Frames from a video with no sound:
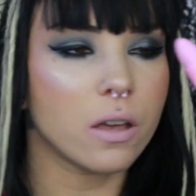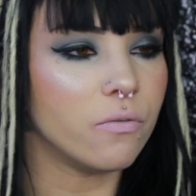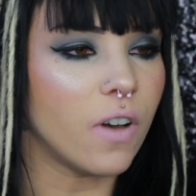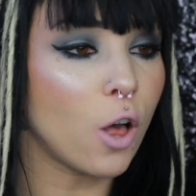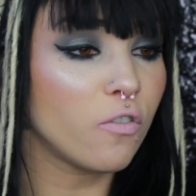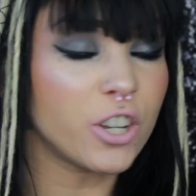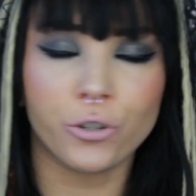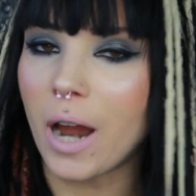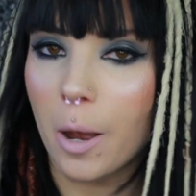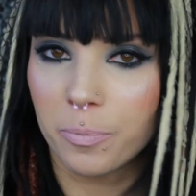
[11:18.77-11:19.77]
Velvet
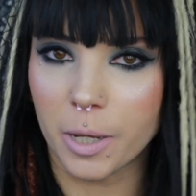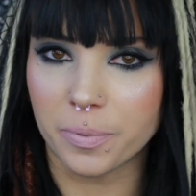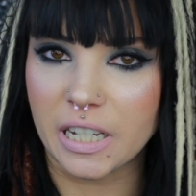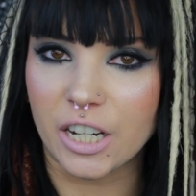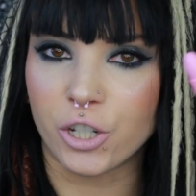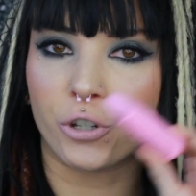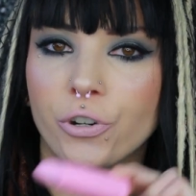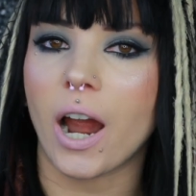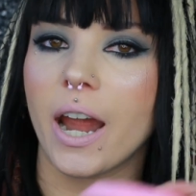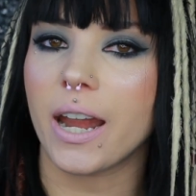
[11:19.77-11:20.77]
Trap lipstick to
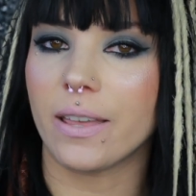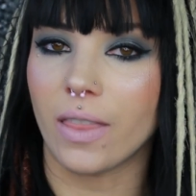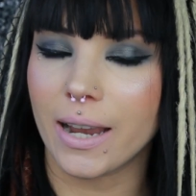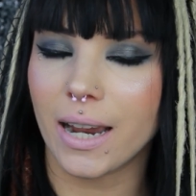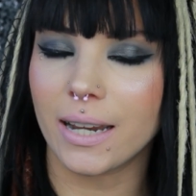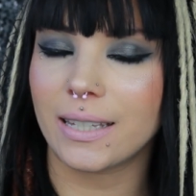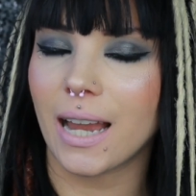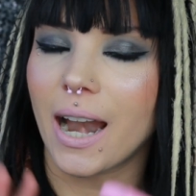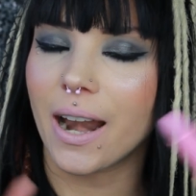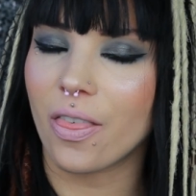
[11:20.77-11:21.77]
try and like I
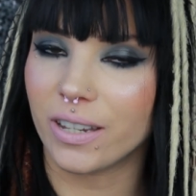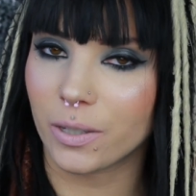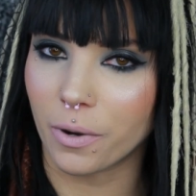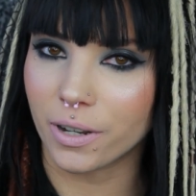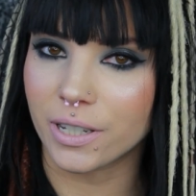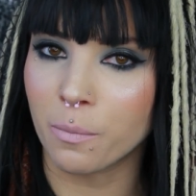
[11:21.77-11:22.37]
said this one is